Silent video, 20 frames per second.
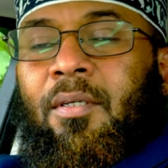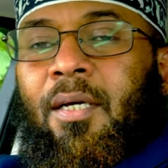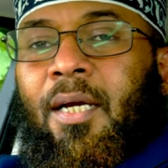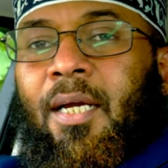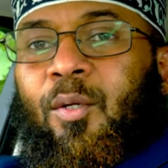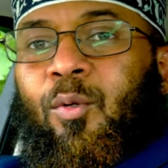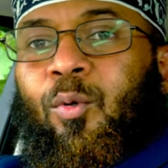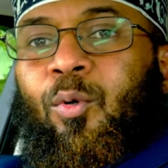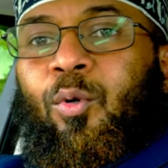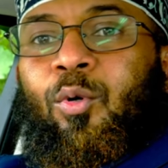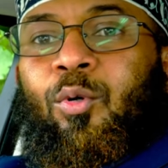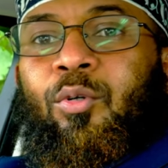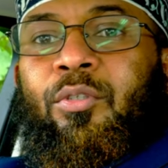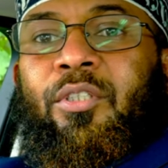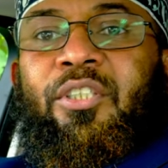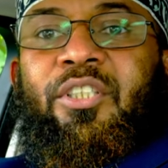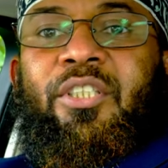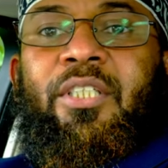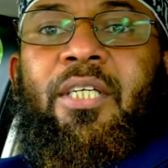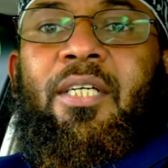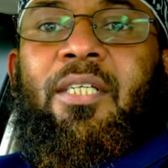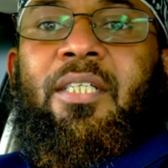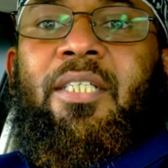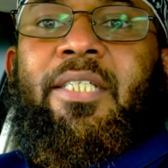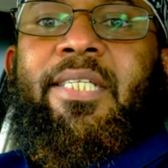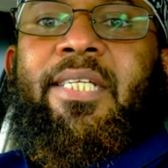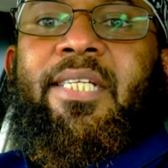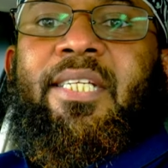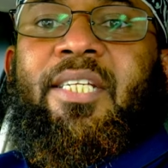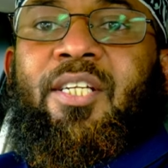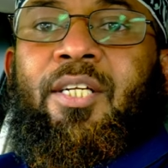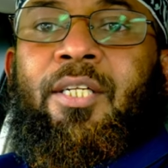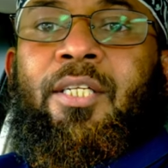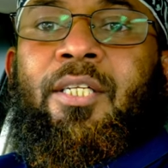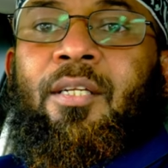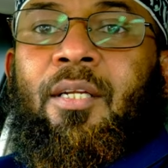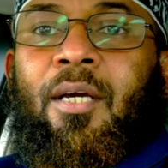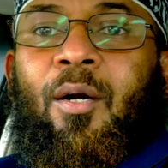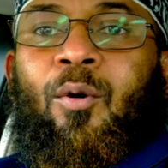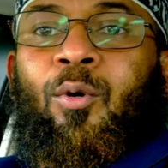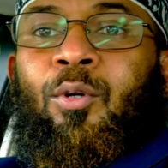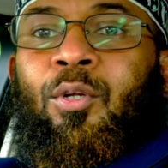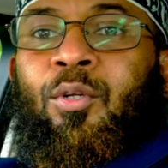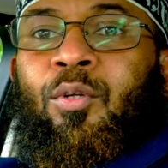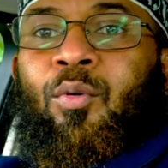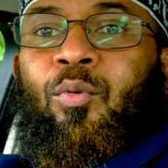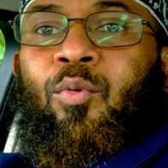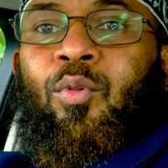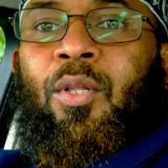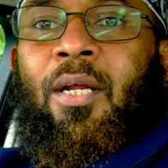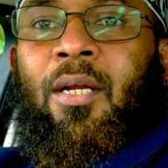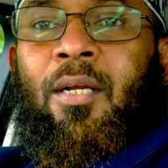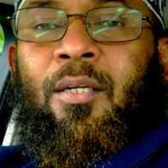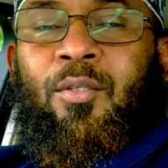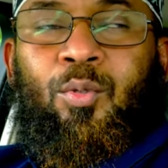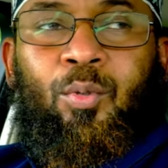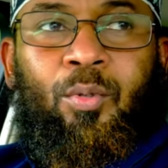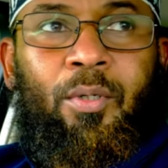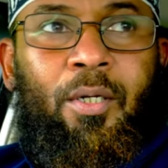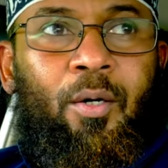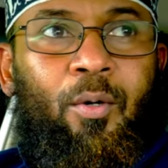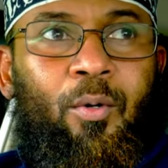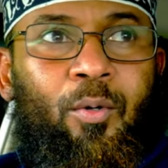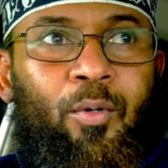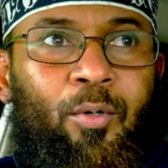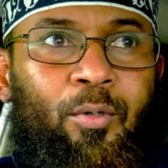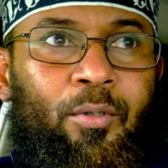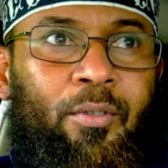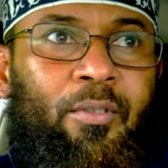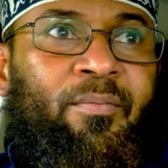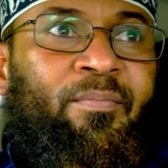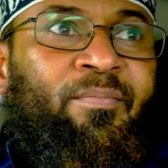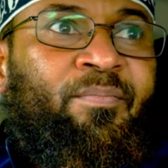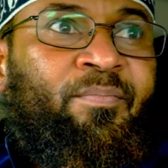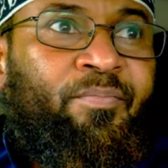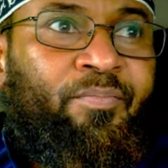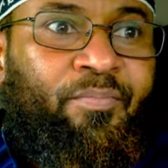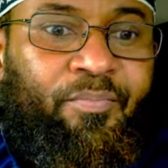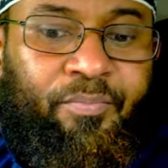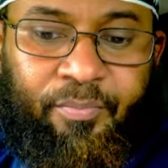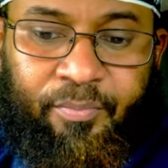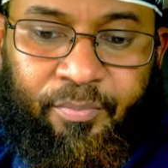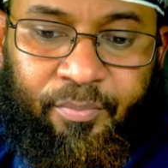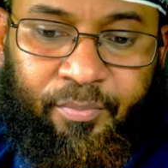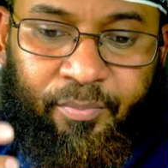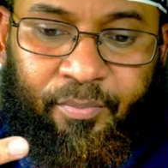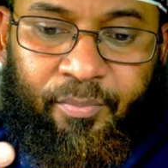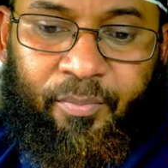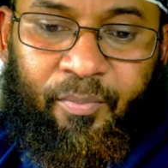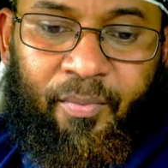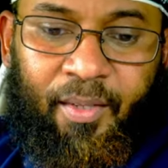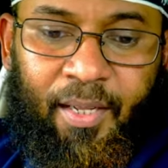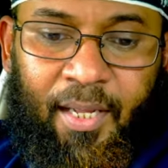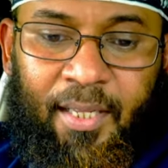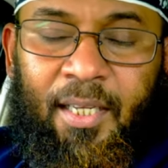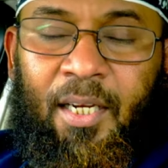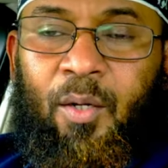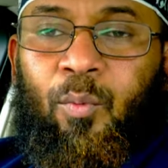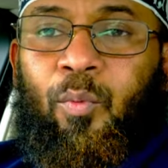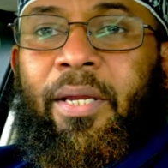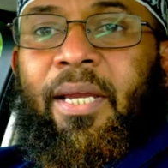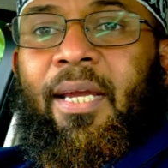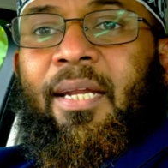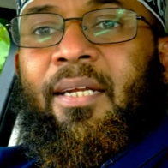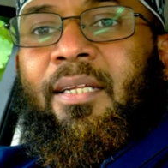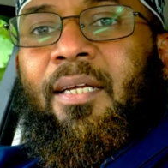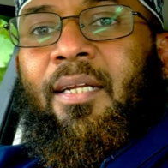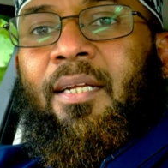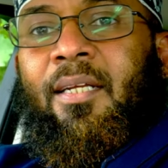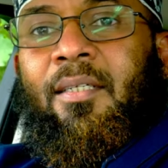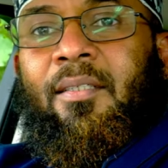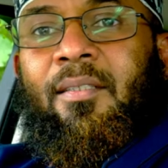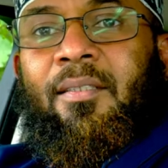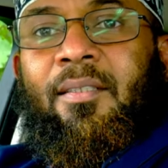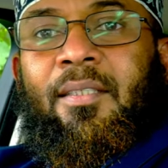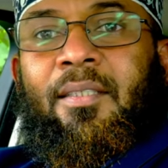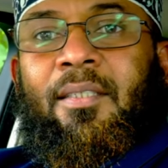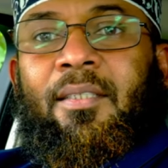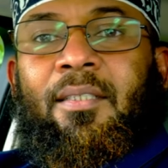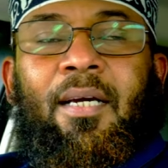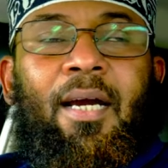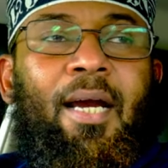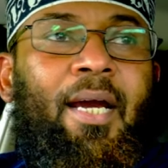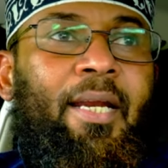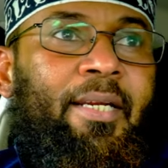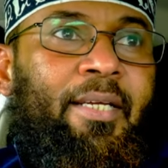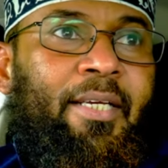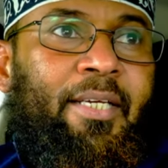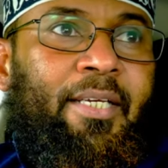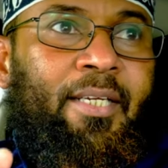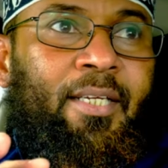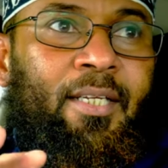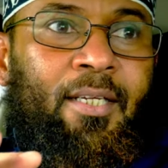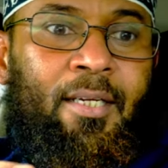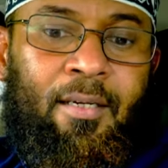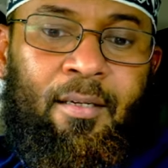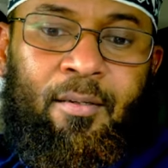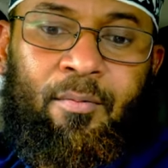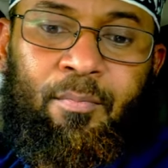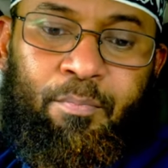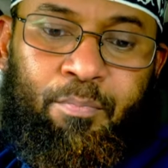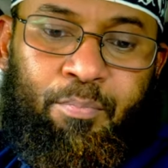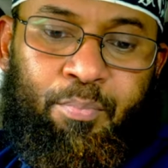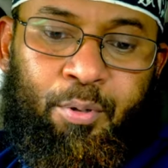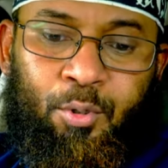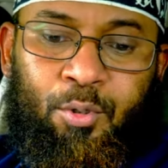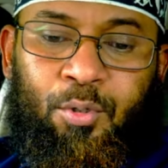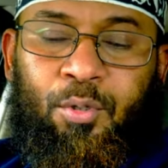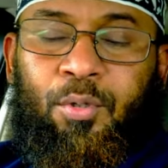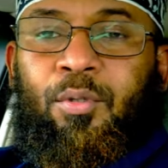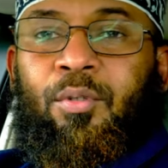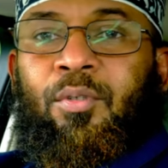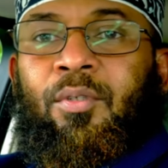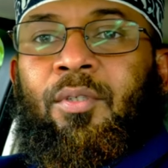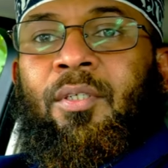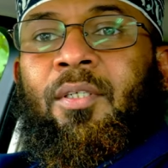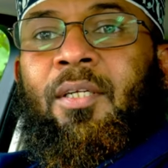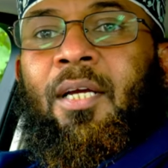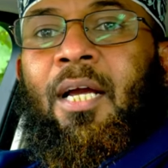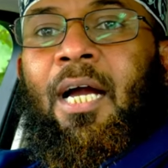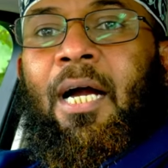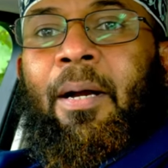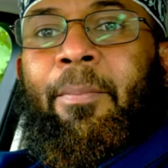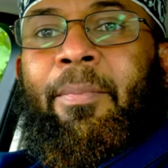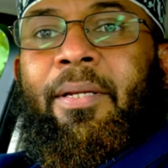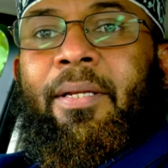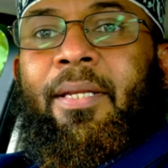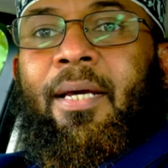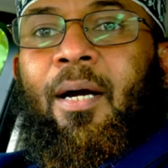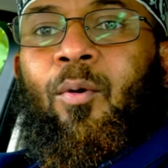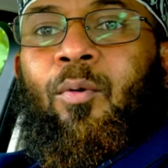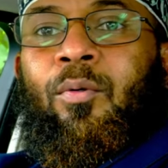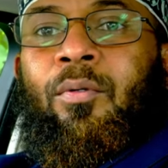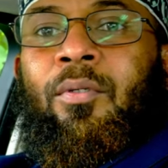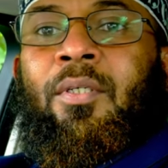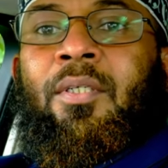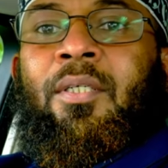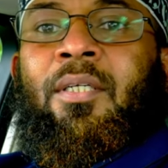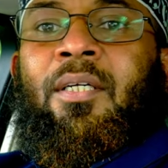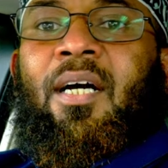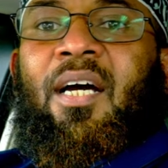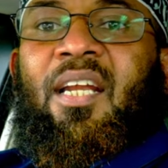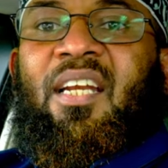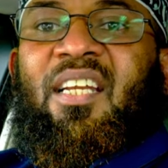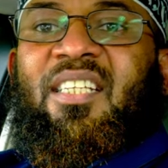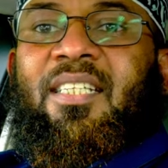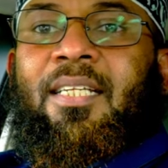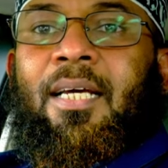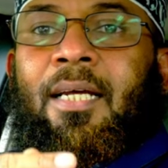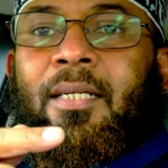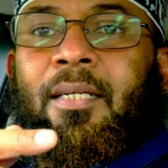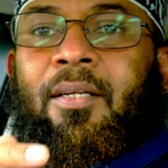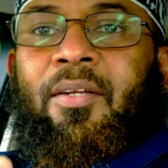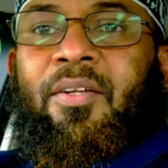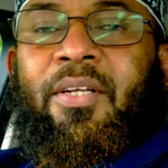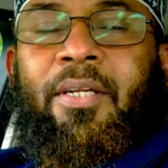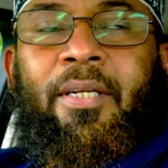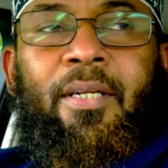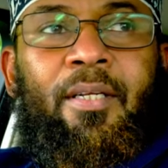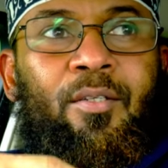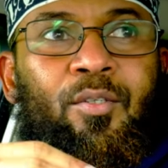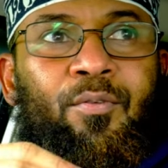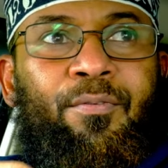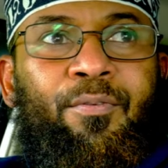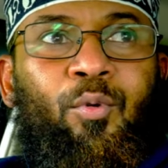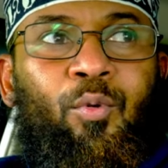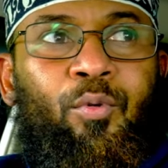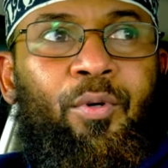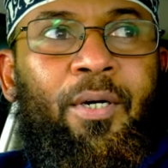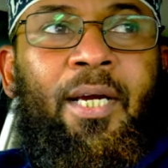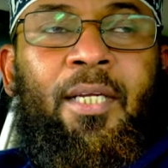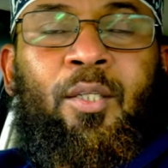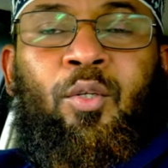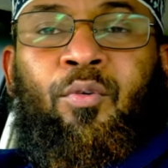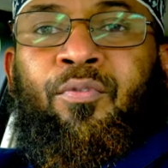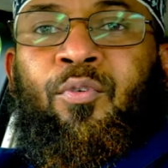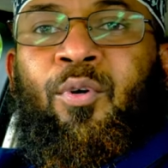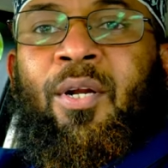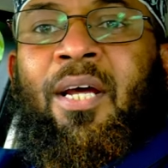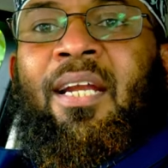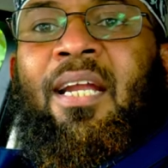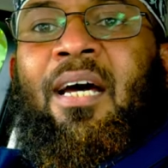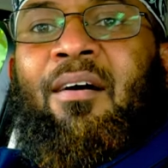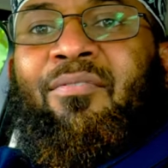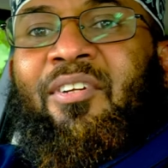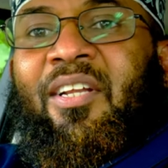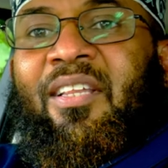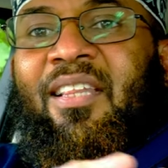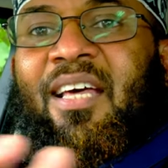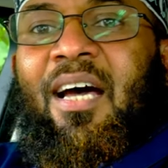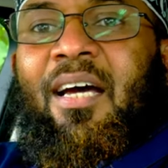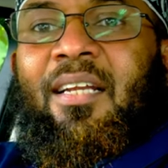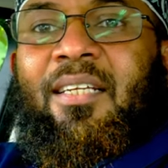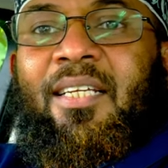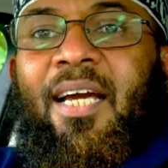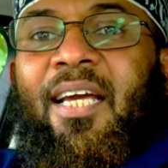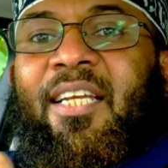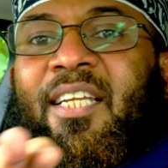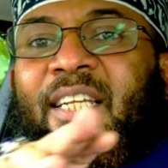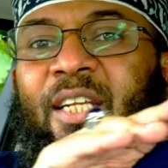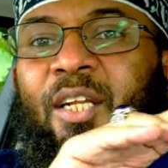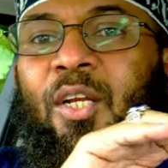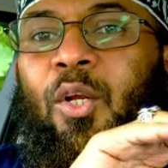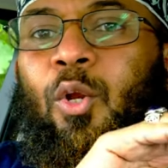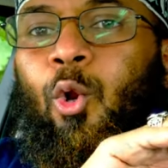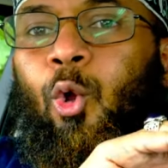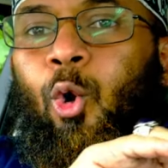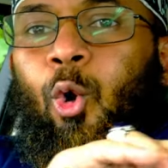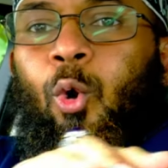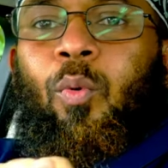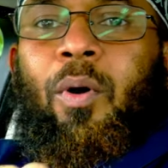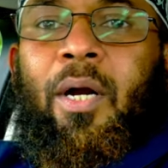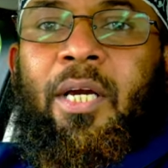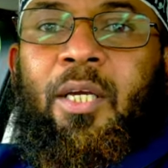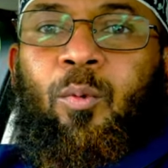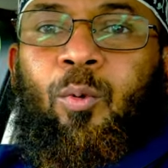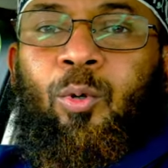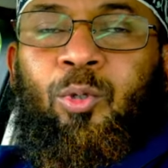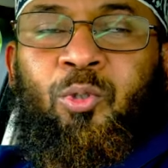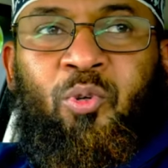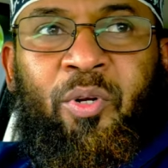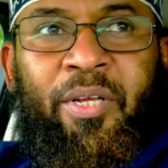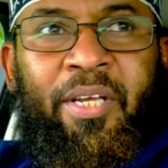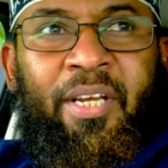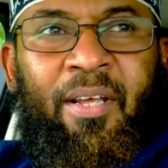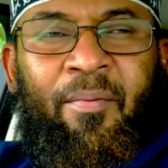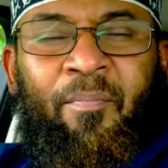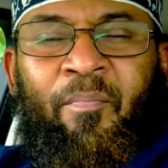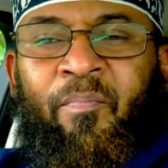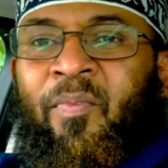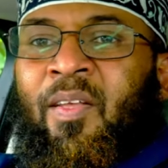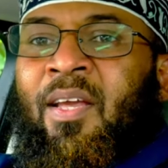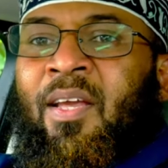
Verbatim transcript: I don't know, this sheikh, is he treating according to Quran and Sunnah or not? And then we entered and he put Hamid down and he started reading few ayat of Quran. After that, I didn't know what he was reading.